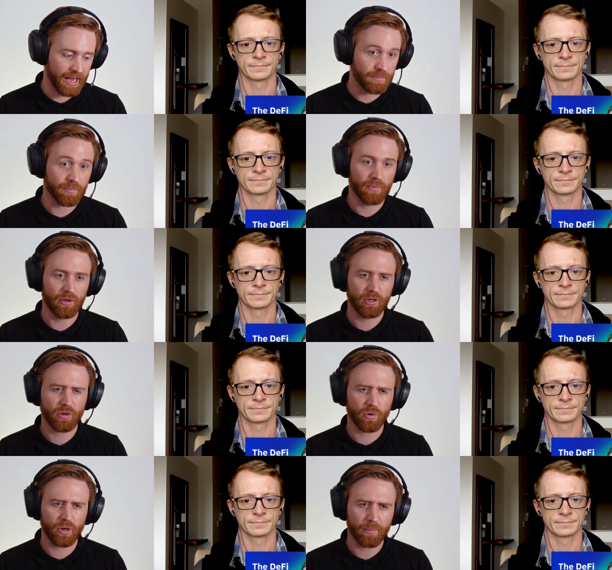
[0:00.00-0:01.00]
Speaker 1: a
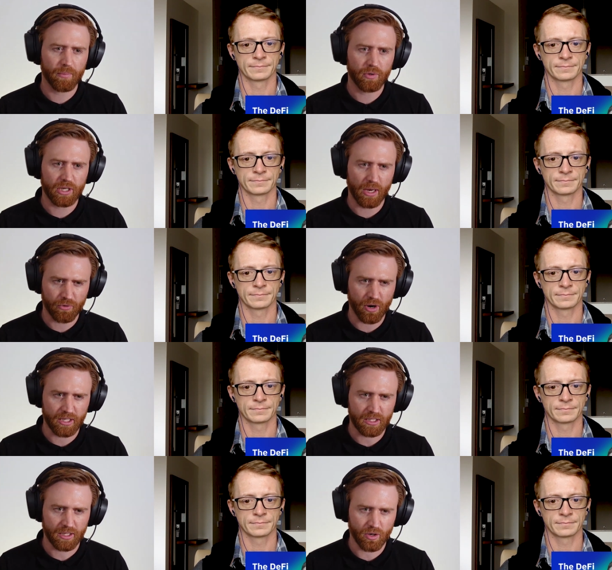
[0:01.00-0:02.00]
you called it a, was it a
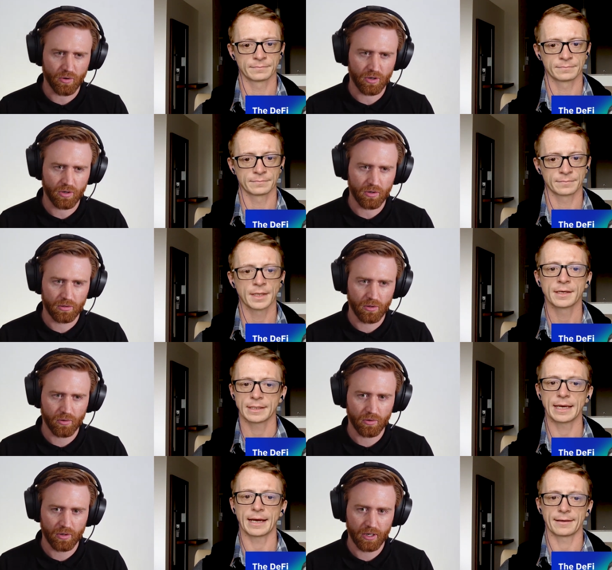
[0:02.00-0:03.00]
priceless oracle?
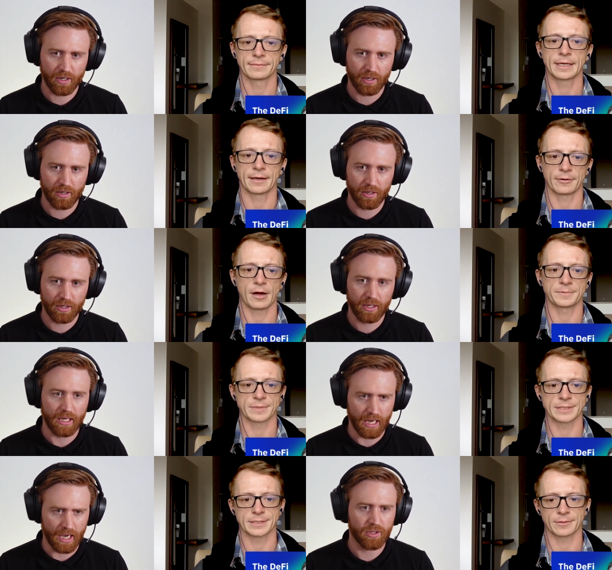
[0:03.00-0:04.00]
Yeah, or a, yeah,
Speaker 2: or
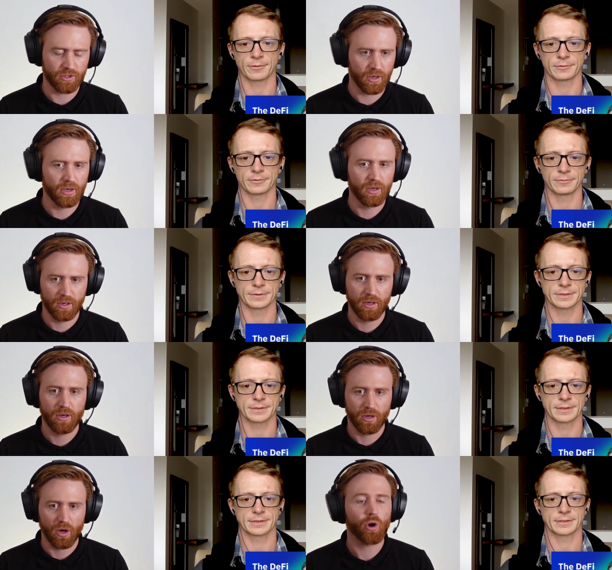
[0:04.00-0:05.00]
optimistic yeah, oracle was
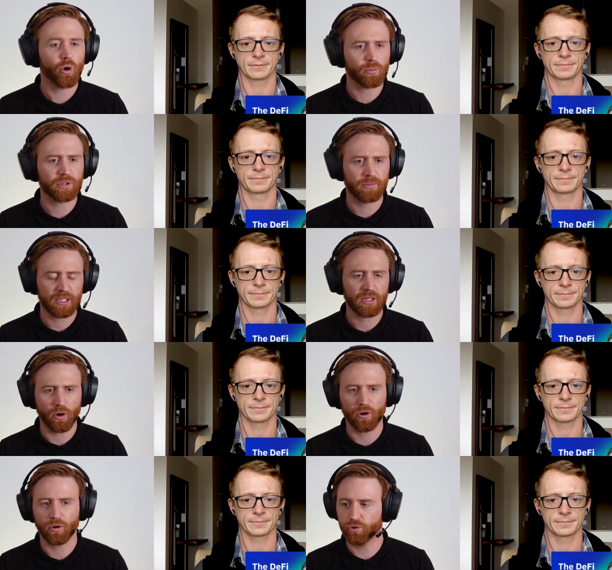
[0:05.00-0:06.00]
is the
Speaker 1: an optimistic
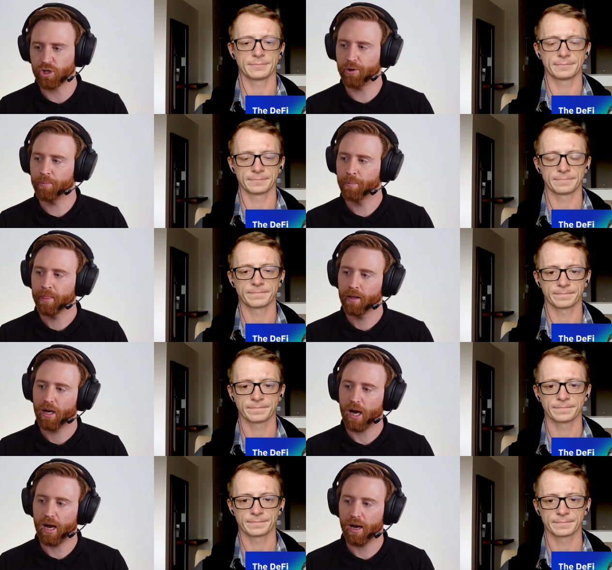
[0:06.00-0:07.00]
oracle. So
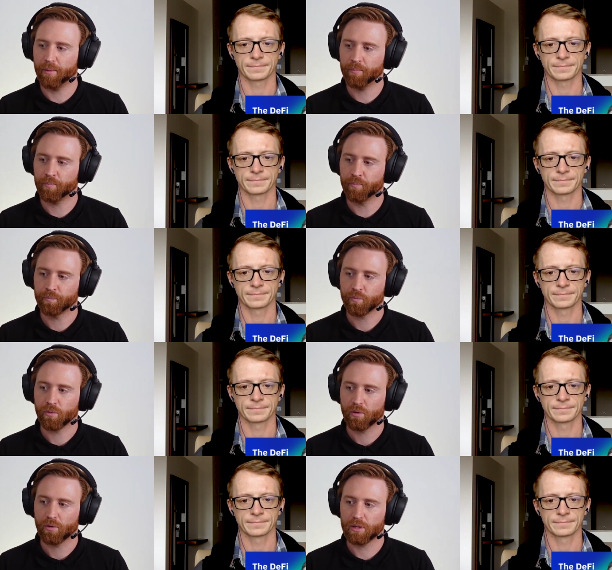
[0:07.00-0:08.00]
um,
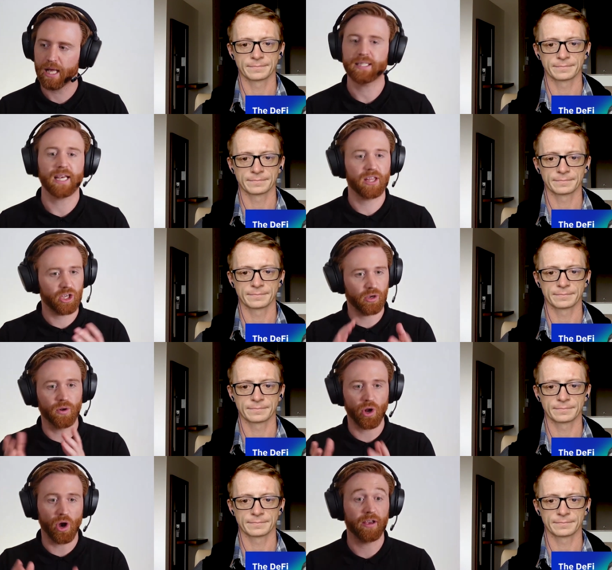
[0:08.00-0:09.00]
let's say that
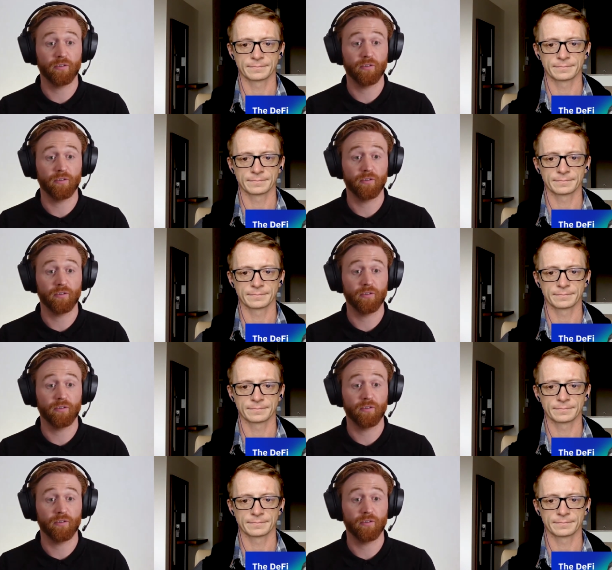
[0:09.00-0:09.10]
you and I